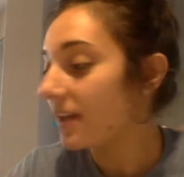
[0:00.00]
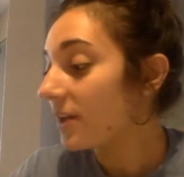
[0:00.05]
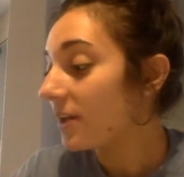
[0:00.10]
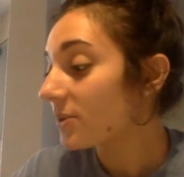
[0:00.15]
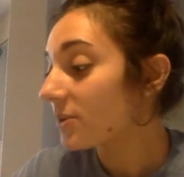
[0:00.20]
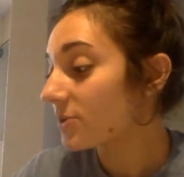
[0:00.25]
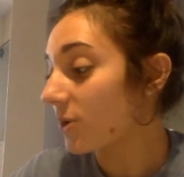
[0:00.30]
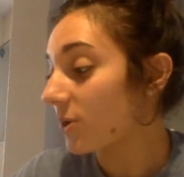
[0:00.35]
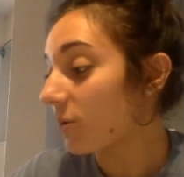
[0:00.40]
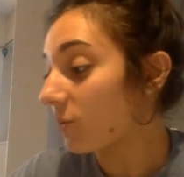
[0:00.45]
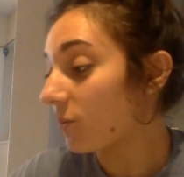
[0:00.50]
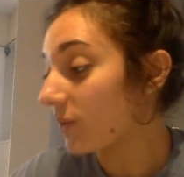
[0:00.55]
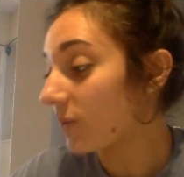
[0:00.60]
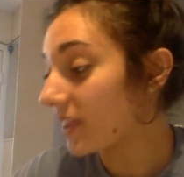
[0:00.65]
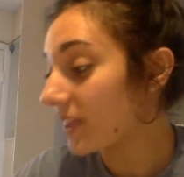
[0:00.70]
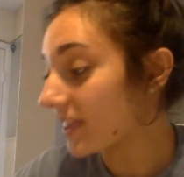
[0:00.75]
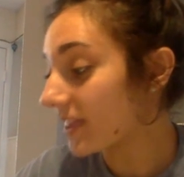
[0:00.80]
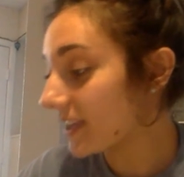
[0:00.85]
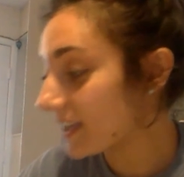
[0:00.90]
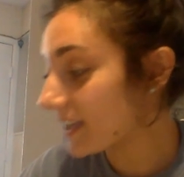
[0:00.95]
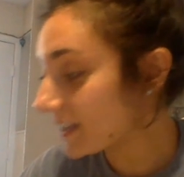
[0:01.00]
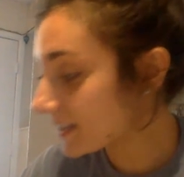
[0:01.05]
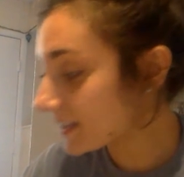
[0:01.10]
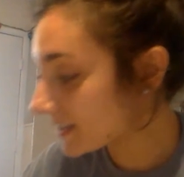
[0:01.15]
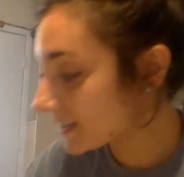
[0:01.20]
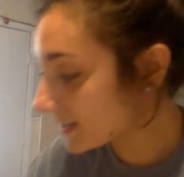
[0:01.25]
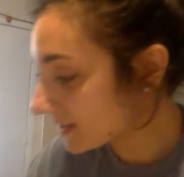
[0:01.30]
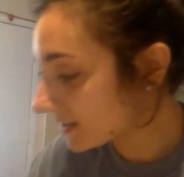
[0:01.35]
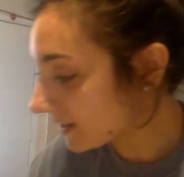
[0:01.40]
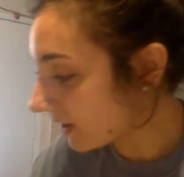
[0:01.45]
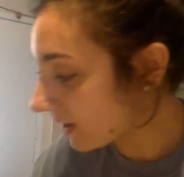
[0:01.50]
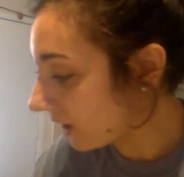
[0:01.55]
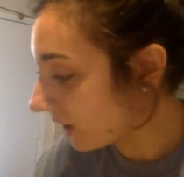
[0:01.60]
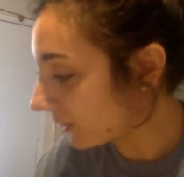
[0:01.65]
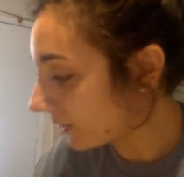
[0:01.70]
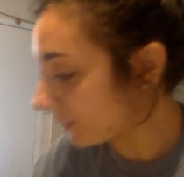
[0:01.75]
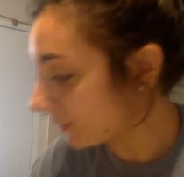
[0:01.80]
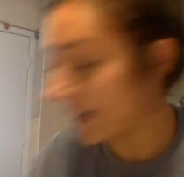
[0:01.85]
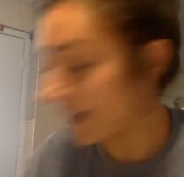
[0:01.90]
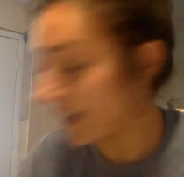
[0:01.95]
so with these
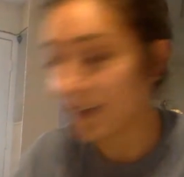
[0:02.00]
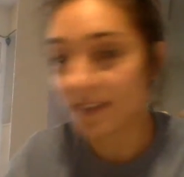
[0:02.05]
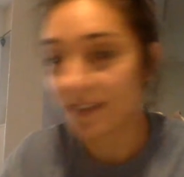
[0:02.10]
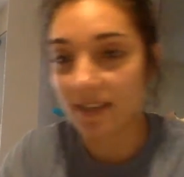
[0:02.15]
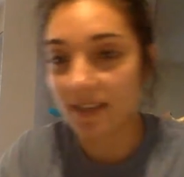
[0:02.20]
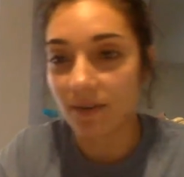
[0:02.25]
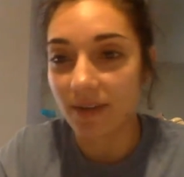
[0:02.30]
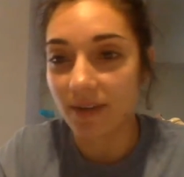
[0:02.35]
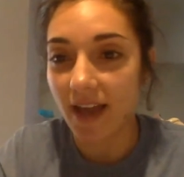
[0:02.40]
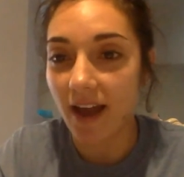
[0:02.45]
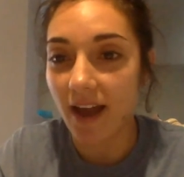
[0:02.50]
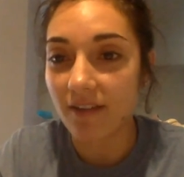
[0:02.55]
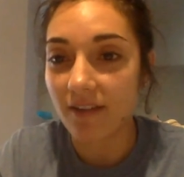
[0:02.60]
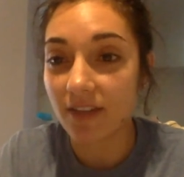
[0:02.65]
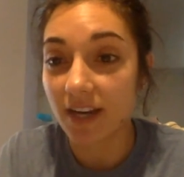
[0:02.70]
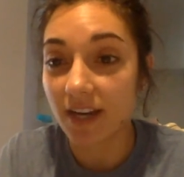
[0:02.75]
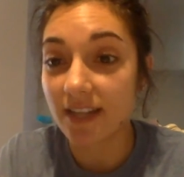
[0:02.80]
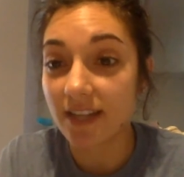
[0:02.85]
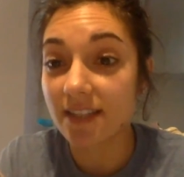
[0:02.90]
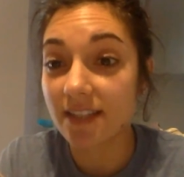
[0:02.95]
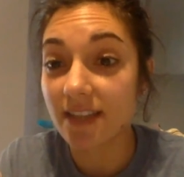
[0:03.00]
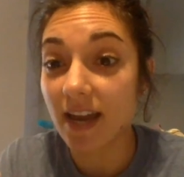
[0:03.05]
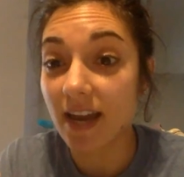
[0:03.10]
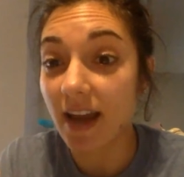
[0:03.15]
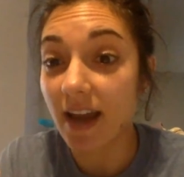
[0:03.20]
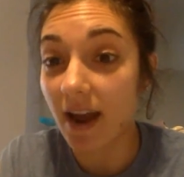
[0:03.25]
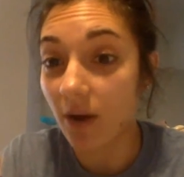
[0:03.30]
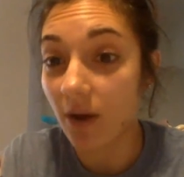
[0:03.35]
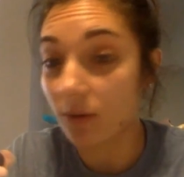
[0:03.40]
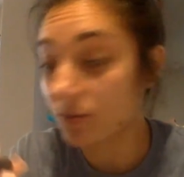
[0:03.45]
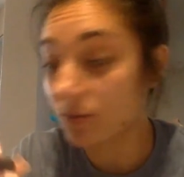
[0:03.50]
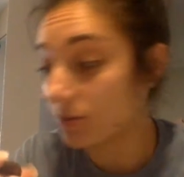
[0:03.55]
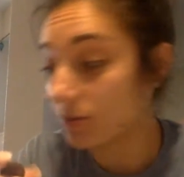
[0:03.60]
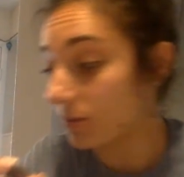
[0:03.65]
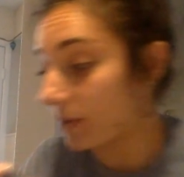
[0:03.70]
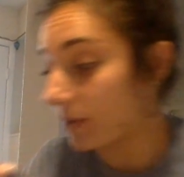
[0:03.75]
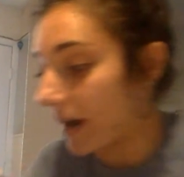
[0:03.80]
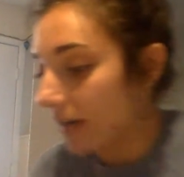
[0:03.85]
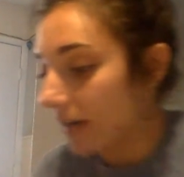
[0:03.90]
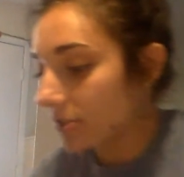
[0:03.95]
other pennies that we have that I set out, so
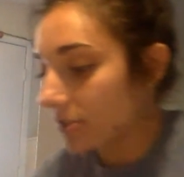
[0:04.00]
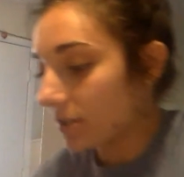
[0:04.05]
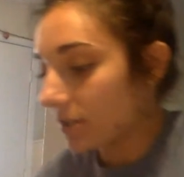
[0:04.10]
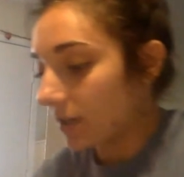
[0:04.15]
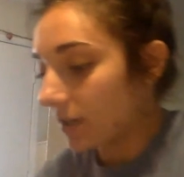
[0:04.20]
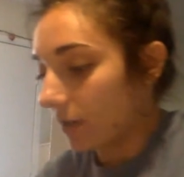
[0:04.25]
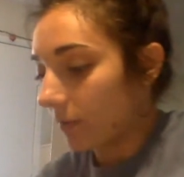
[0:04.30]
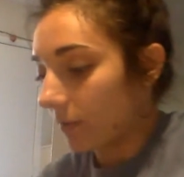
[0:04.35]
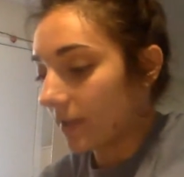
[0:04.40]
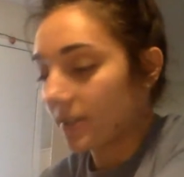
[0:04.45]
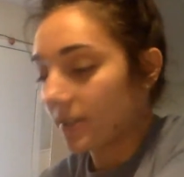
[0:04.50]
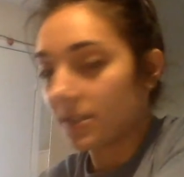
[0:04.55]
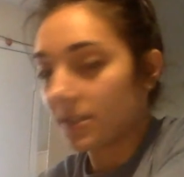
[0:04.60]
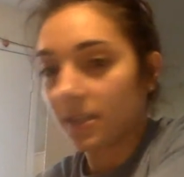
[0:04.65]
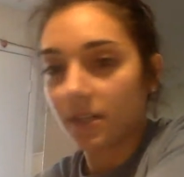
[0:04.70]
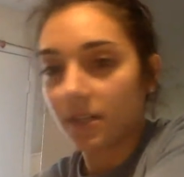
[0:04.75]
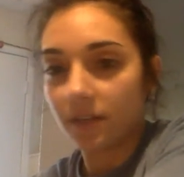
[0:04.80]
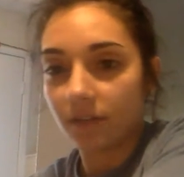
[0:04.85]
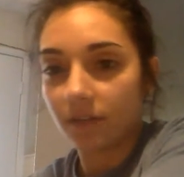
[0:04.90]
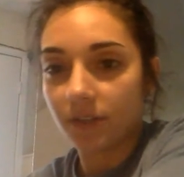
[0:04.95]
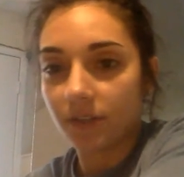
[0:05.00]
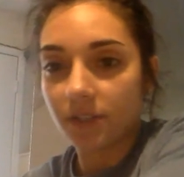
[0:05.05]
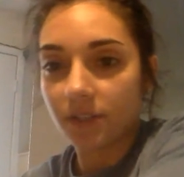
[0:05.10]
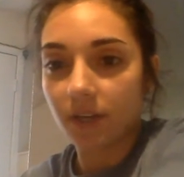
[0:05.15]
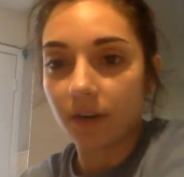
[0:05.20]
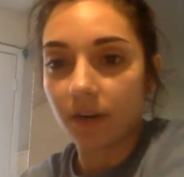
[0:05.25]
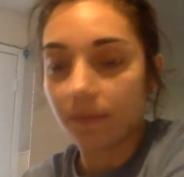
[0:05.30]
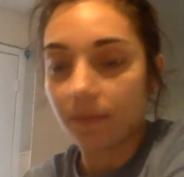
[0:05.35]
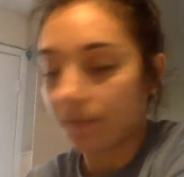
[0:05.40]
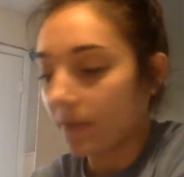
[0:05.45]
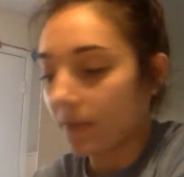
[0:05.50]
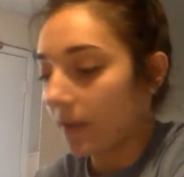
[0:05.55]
the reaction here, we can see the difference here.